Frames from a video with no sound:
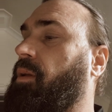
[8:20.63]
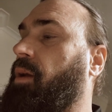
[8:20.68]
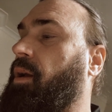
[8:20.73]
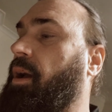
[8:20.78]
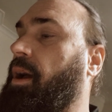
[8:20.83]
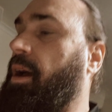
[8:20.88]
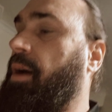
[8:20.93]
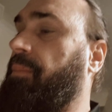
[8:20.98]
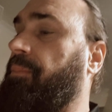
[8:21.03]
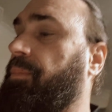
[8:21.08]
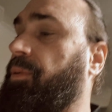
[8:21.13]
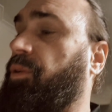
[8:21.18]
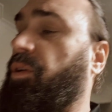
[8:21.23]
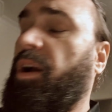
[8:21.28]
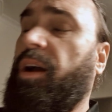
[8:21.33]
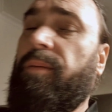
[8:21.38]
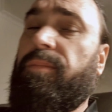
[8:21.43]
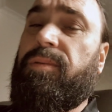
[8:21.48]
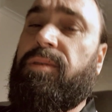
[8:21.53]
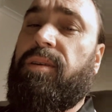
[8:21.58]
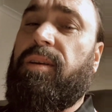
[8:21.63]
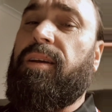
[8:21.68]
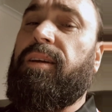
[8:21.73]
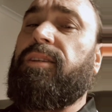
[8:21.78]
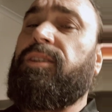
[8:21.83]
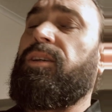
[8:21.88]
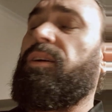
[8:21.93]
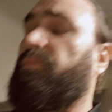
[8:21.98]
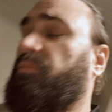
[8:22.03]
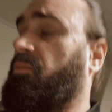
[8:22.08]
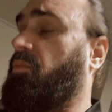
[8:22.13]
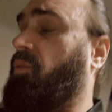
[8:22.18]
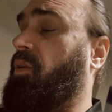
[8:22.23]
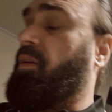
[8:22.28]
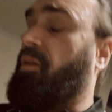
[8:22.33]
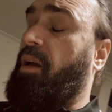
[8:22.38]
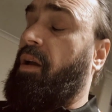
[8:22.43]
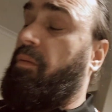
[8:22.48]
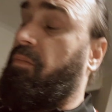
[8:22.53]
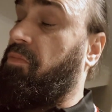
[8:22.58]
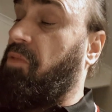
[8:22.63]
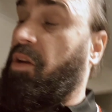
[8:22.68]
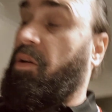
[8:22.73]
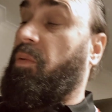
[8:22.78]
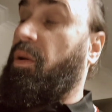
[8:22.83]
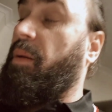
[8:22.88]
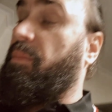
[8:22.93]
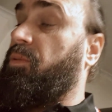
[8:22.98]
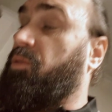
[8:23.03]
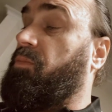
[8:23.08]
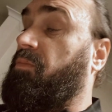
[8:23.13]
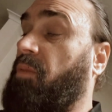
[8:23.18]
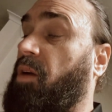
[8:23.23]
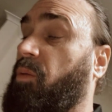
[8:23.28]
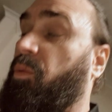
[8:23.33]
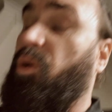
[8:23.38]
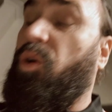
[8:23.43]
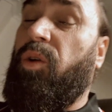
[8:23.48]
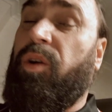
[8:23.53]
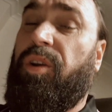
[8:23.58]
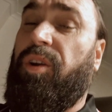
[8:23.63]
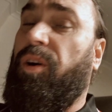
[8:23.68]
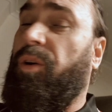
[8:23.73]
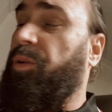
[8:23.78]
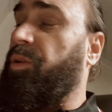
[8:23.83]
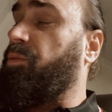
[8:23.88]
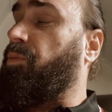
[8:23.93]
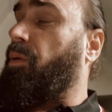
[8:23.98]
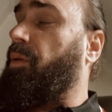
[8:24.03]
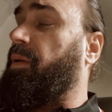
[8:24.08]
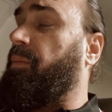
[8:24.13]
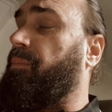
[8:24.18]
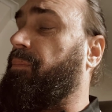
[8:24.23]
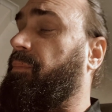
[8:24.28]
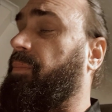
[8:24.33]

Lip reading: But Grant's a legend. I don't know what happened to him. Well, we all get old. He's probably